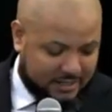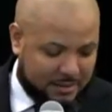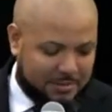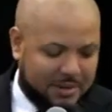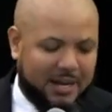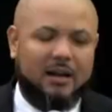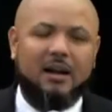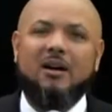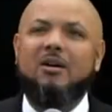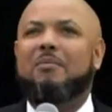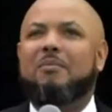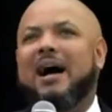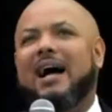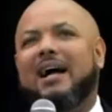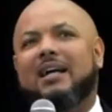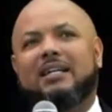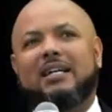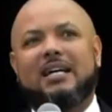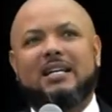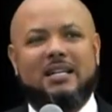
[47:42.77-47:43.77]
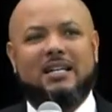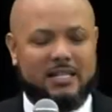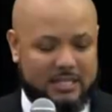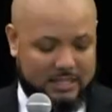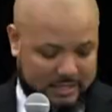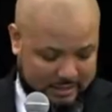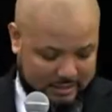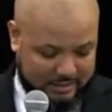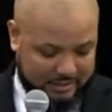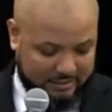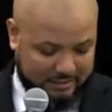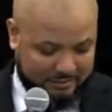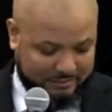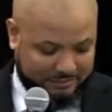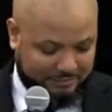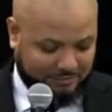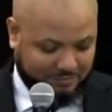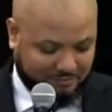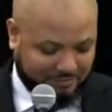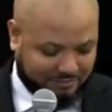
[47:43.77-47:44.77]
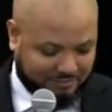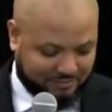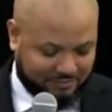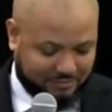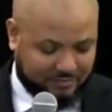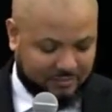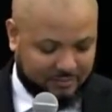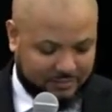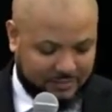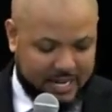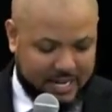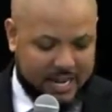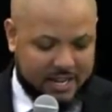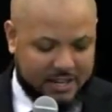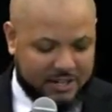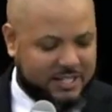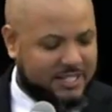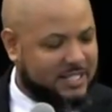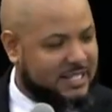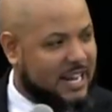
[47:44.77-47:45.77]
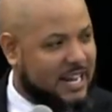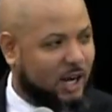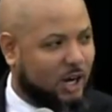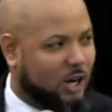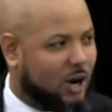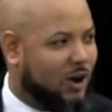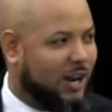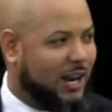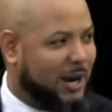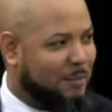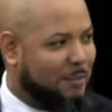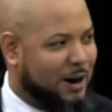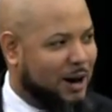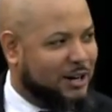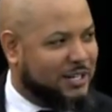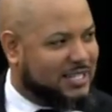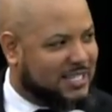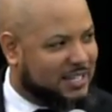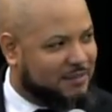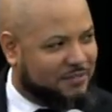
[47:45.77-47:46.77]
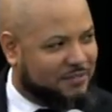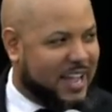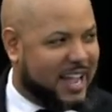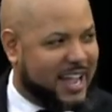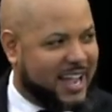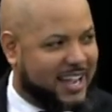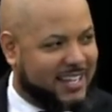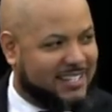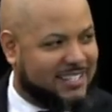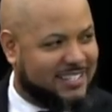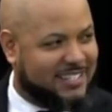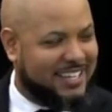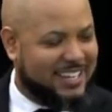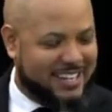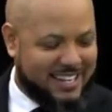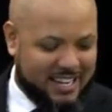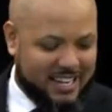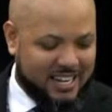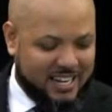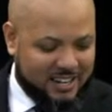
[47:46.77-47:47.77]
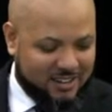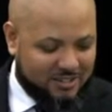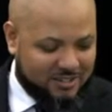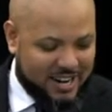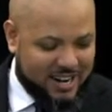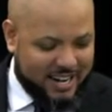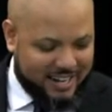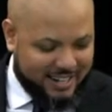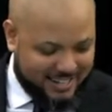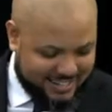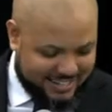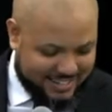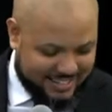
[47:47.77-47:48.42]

They're like, oh my goodness. Yeah, you just got to call it emergency fast, right?